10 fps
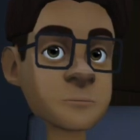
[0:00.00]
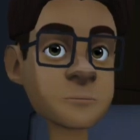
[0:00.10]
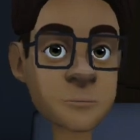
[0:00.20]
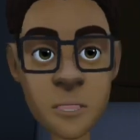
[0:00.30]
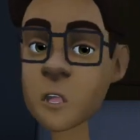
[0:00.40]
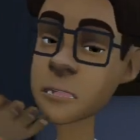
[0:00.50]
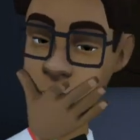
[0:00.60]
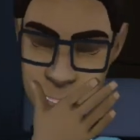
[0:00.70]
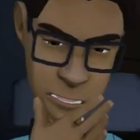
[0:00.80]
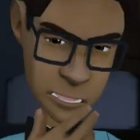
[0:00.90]
How can I
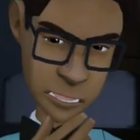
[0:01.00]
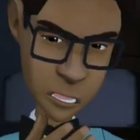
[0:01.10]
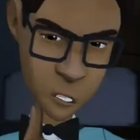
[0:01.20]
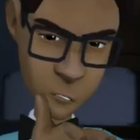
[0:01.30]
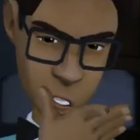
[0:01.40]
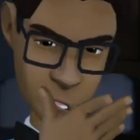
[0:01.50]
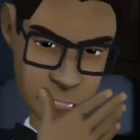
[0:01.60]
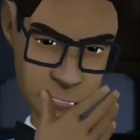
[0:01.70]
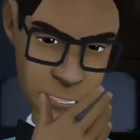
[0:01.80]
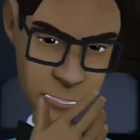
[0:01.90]
hack these noobs off
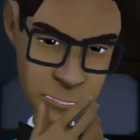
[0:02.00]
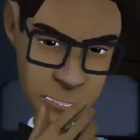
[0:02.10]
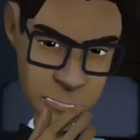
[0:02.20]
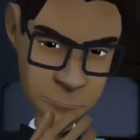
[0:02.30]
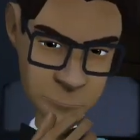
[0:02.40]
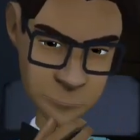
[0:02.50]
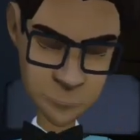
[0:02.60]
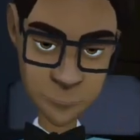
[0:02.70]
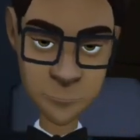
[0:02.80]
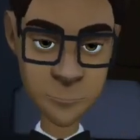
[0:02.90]
of Fagnite?
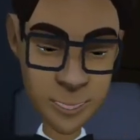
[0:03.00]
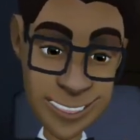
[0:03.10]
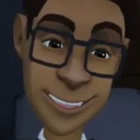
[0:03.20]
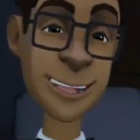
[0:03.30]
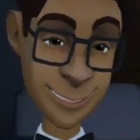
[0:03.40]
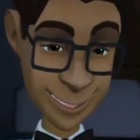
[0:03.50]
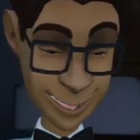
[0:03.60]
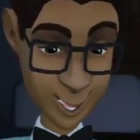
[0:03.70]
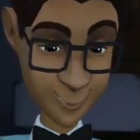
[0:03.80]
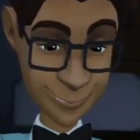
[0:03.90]
Oh wait, let's
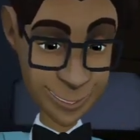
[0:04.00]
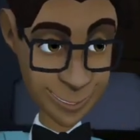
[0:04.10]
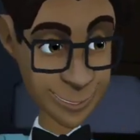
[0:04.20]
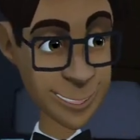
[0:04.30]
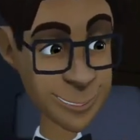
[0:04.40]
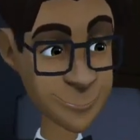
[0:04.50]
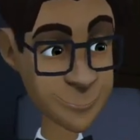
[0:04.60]
DDoS Fagnite.